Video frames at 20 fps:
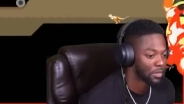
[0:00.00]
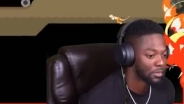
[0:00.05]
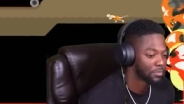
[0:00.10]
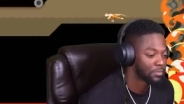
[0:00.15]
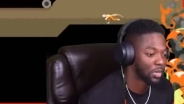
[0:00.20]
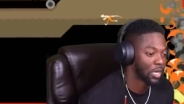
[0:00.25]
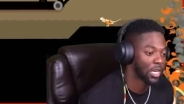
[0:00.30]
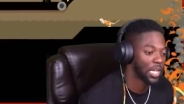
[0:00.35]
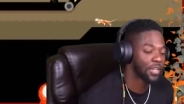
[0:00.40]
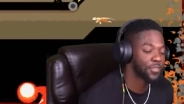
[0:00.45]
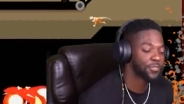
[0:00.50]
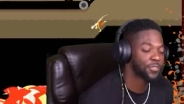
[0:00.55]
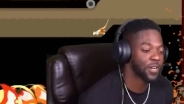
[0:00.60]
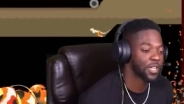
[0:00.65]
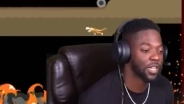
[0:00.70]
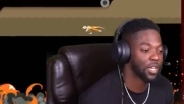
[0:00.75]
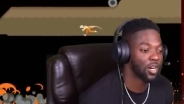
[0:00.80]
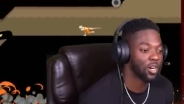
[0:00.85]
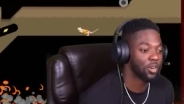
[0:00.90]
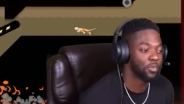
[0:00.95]
But they
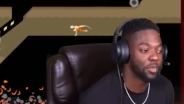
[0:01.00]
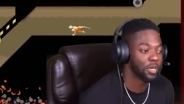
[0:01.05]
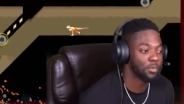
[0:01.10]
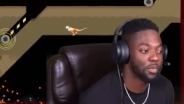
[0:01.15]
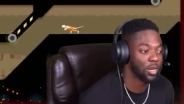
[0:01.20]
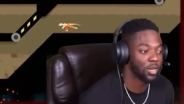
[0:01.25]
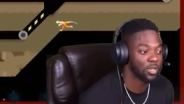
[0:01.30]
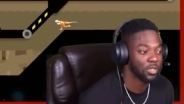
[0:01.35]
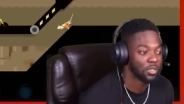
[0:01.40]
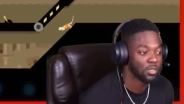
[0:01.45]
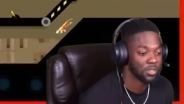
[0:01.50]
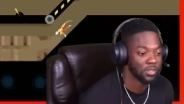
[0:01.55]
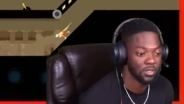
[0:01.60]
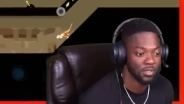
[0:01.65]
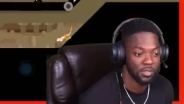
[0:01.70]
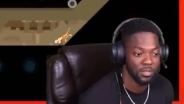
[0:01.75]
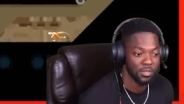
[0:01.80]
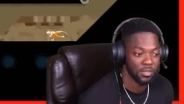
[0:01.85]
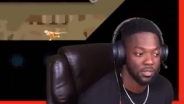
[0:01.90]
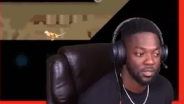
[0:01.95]
fucking hold me, bro.
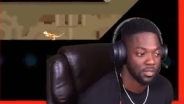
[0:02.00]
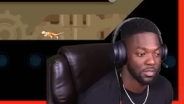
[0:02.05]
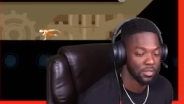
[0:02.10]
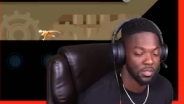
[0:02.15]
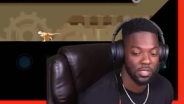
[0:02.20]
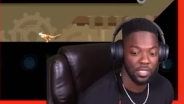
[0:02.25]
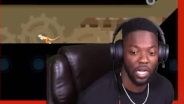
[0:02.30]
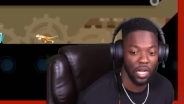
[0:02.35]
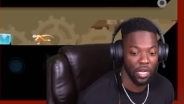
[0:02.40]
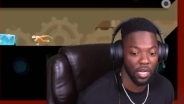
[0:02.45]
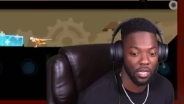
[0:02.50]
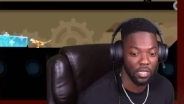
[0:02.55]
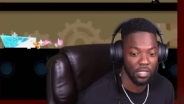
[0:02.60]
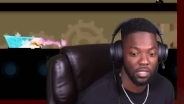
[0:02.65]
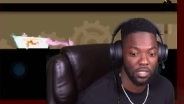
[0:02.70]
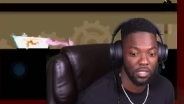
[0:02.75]
Dog.